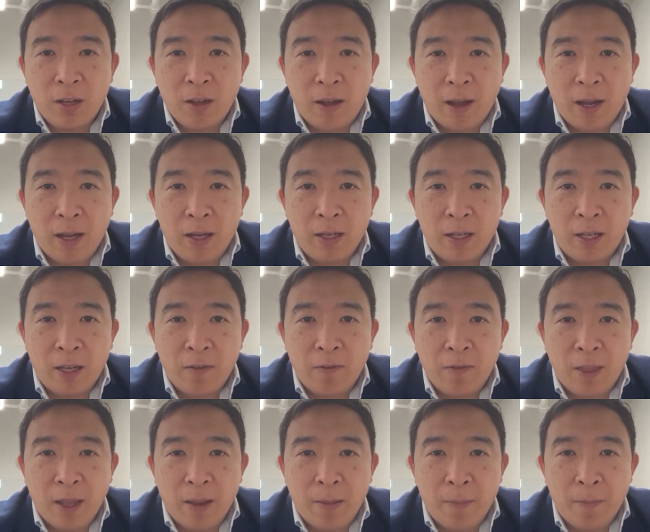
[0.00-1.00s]
and give
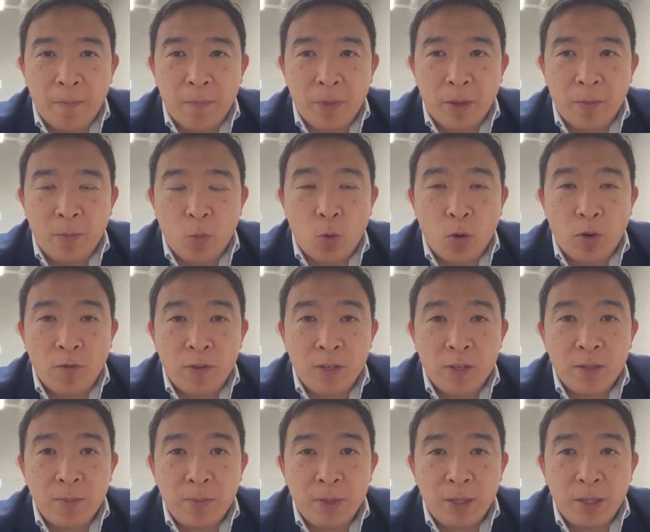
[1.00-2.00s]
them more
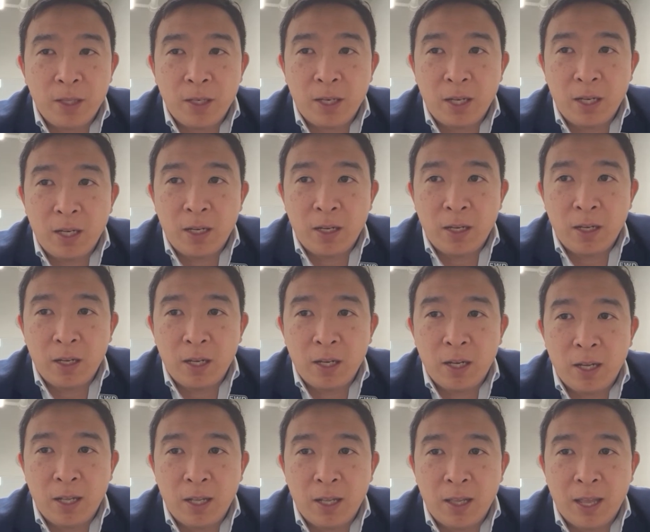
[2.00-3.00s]
visibility.
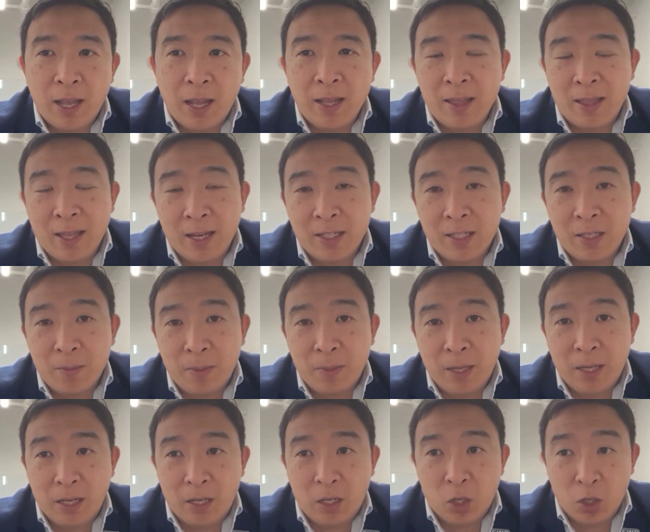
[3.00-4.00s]
That to
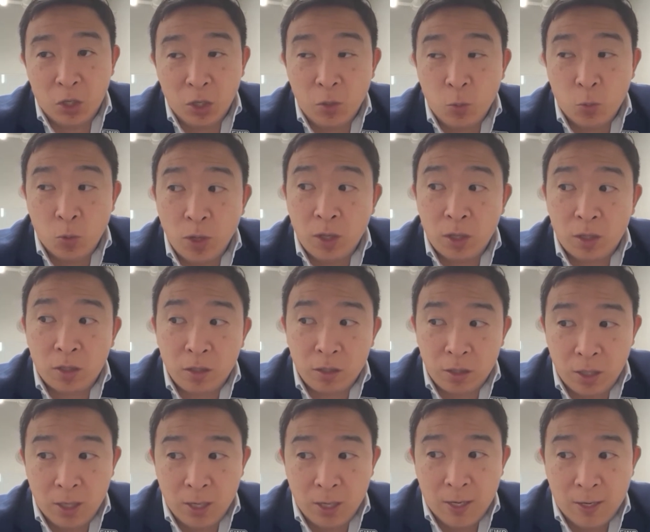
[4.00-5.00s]
me could work.
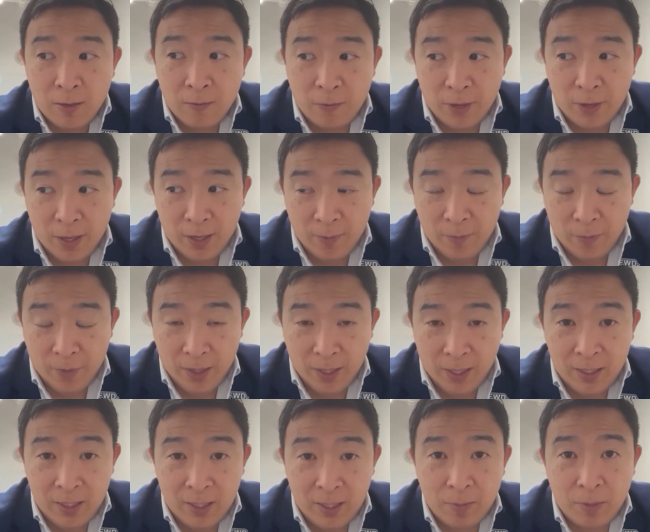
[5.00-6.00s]
And
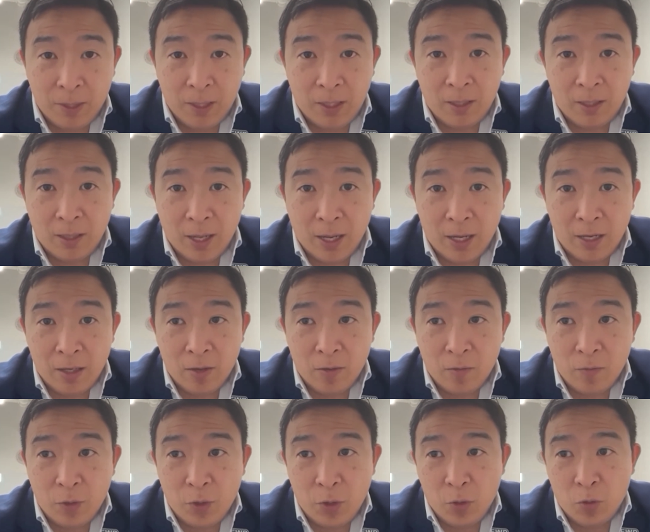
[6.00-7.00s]
that's something
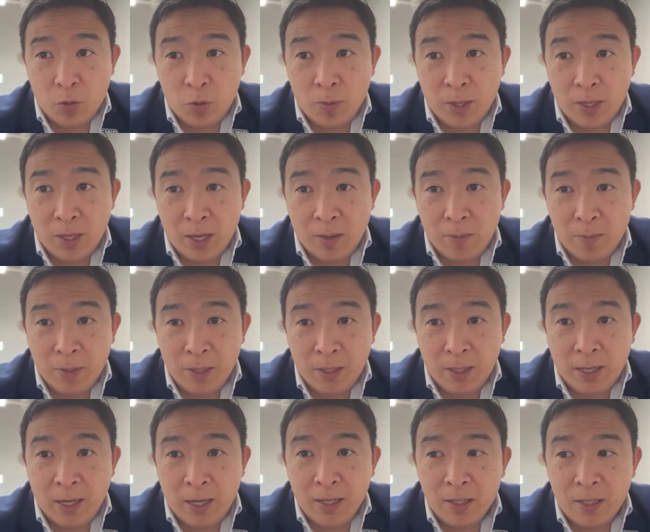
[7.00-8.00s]
that you might not be
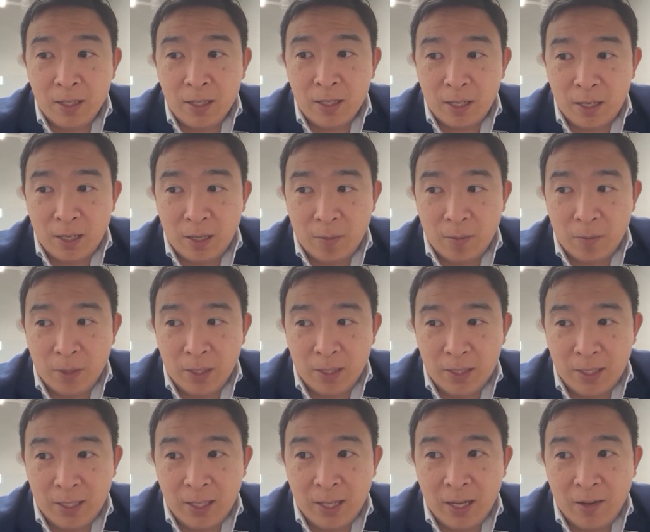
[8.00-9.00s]
against.
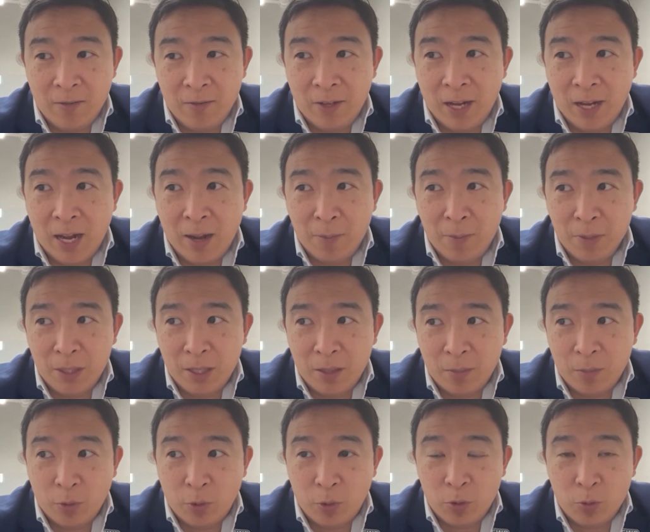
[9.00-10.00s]
Instead, they have the opposite
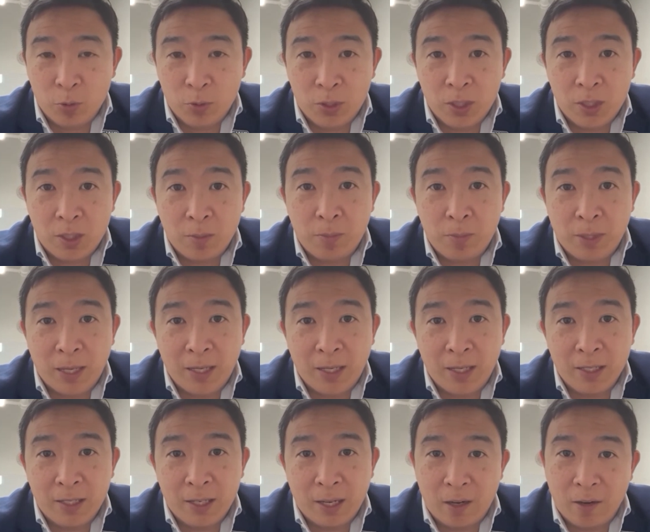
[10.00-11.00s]
approach, which is a
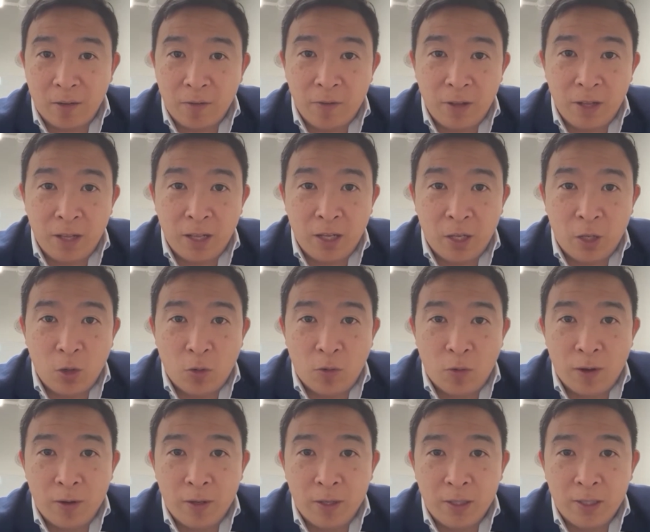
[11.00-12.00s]
blanket tariff, and then they go
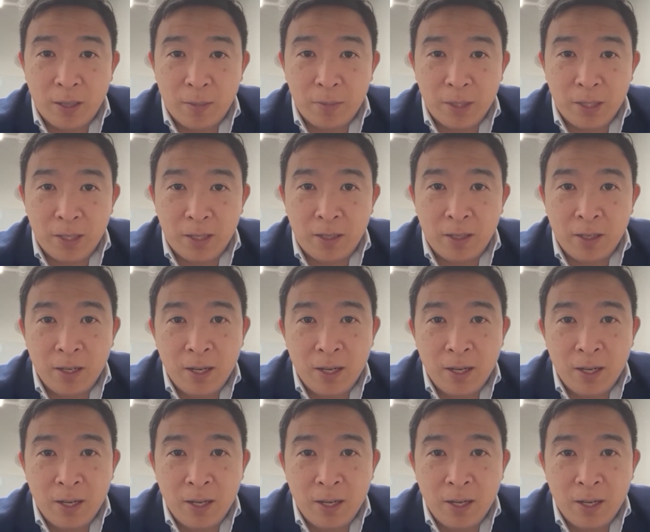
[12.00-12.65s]
around exempting,